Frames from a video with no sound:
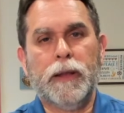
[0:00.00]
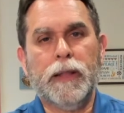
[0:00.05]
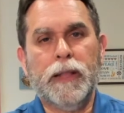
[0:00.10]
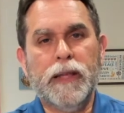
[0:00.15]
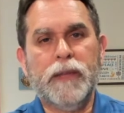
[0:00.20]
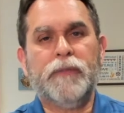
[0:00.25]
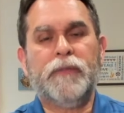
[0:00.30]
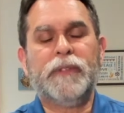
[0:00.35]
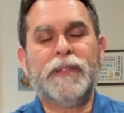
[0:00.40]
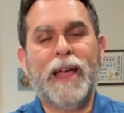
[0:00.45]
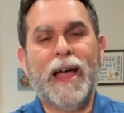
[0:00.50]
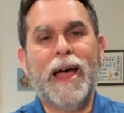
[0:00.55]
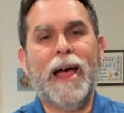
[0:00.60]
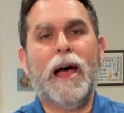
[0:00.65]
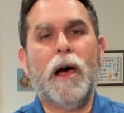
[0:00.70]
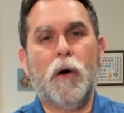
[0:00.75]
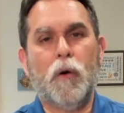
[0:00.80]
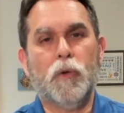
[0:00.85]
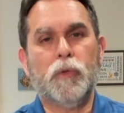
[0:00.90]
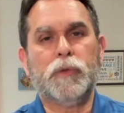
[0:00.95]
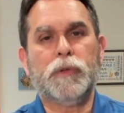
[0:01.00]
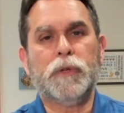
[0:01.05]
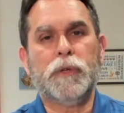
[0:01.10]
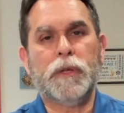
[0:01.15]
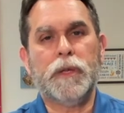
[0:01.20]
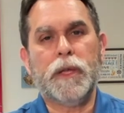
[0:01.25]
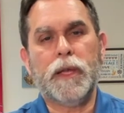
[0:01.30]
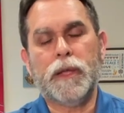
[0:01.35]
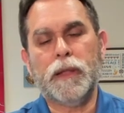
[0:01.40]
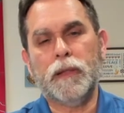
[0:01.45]
lived out
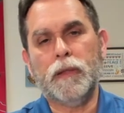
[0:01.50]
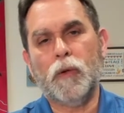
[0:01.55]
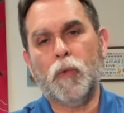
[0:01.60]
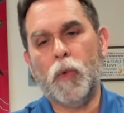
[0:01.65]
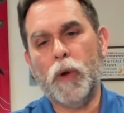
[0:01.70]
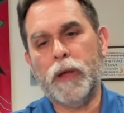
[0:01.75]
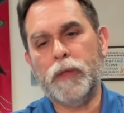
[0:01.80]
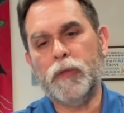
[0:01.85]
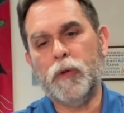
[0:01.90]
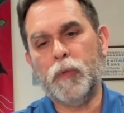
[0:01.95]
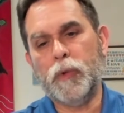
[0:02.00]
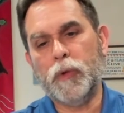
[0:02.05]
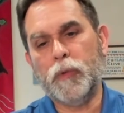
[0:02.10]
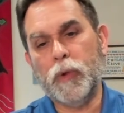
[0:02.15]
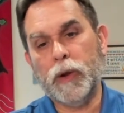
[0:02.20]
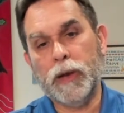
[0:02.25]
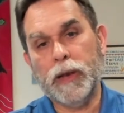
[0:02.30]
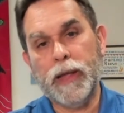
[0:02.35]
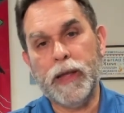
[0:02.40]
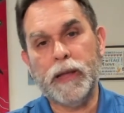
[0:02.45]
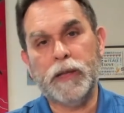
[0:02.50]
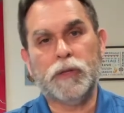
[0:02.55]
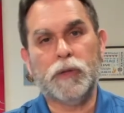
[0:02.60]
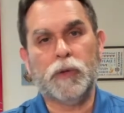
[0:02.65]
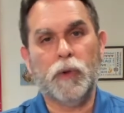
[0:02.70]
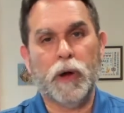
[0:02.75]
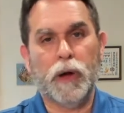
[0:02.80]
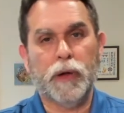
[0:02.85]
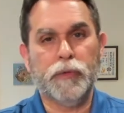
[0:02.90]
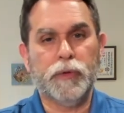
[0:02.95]
in the way that we relate
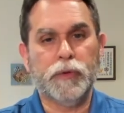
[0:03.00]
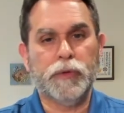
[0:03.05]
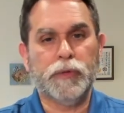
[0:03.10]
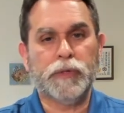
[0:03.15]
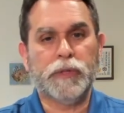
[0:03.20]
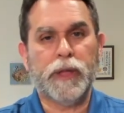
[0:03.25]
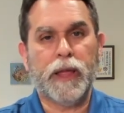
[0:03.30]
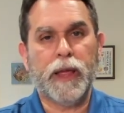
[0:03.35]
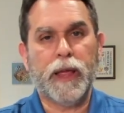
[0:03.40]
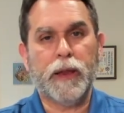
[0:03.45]
to others